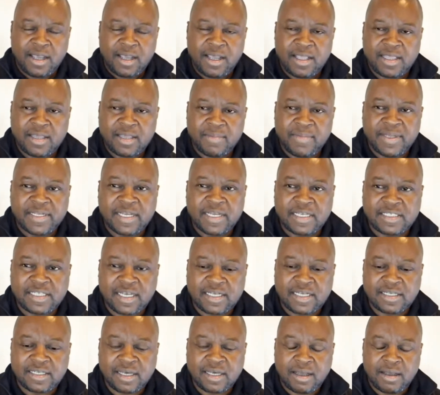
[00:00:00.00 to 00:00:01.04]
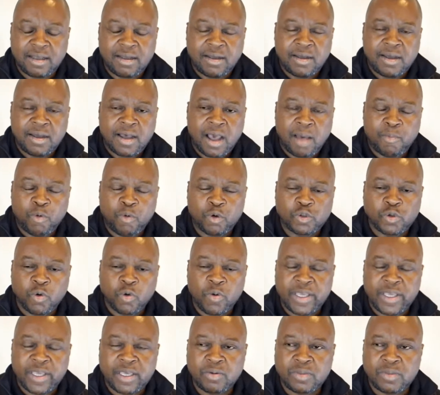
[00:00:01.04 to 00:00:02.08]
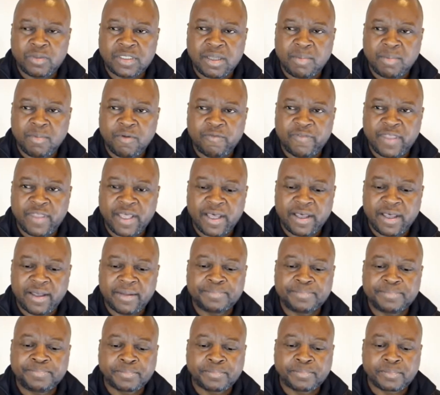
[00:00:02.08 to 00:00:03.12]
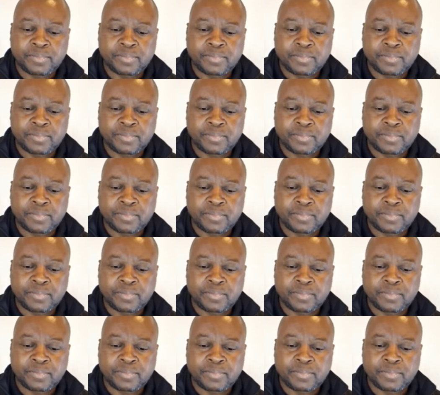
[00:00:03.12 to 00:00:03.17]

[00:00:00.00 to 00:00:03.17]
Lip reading: in the media sector. I'm also working with some of the